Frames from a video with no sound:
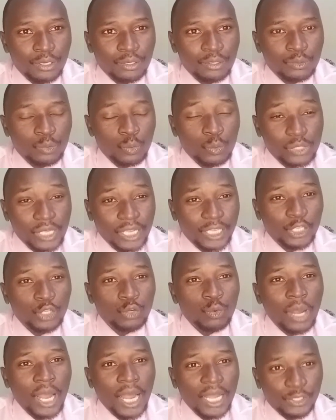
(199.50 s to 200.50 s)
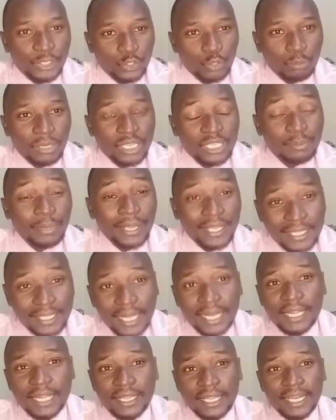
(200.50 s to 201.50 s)
to secure a job,
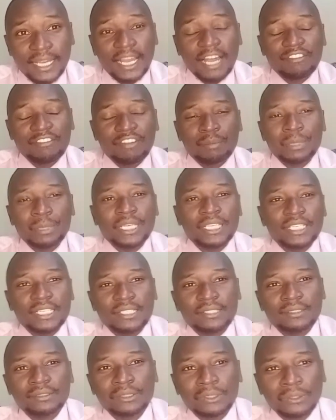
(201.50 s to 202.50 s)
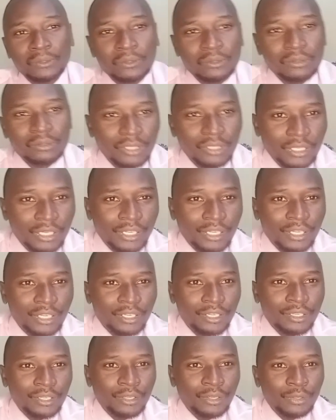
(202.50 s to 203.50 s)
especially in the government. You know,
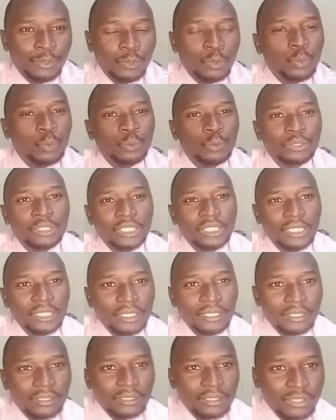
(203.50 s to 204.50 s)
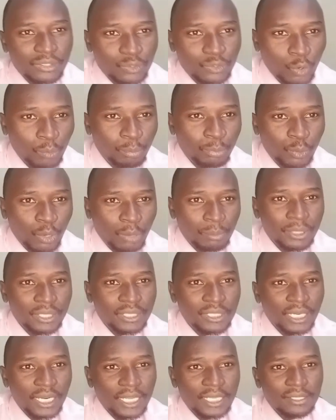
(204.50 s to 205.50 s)
you could stop your
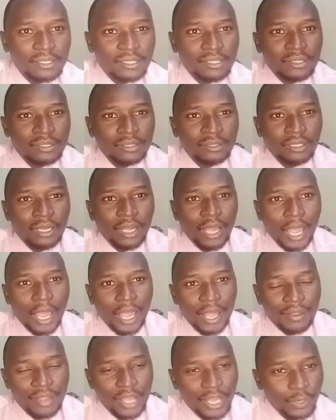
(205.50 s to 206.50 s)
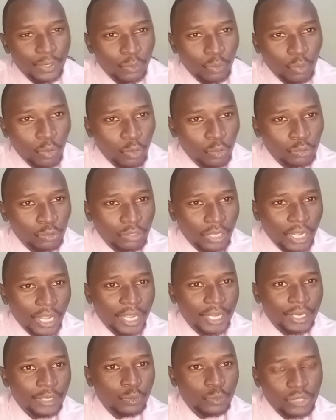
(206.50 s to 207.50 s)
business and then you go
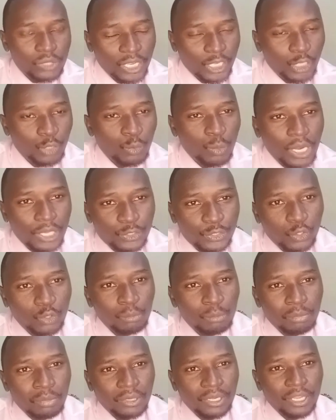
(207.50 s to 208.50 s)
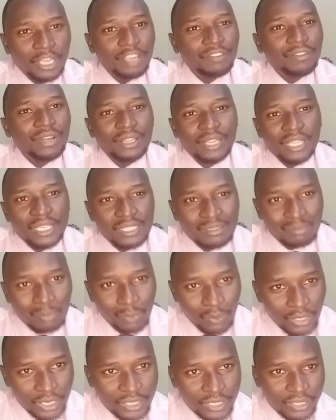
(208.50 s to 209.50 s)
and you secure a job, even the
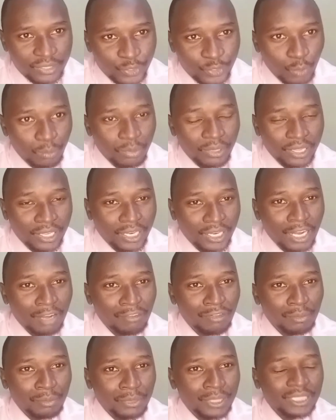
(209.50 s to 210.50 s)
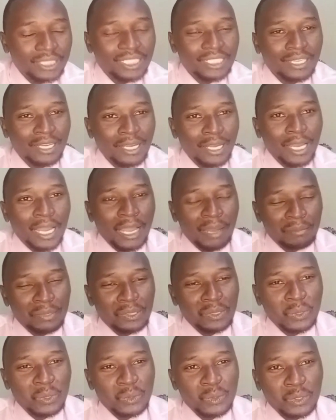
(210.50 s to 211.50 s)
smallest job in the government,
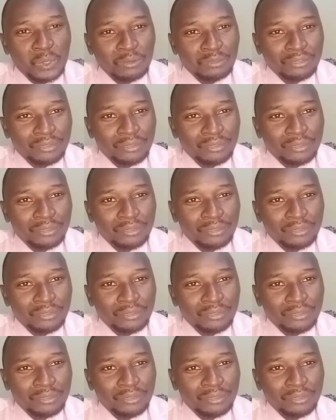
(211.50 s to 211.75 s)
because of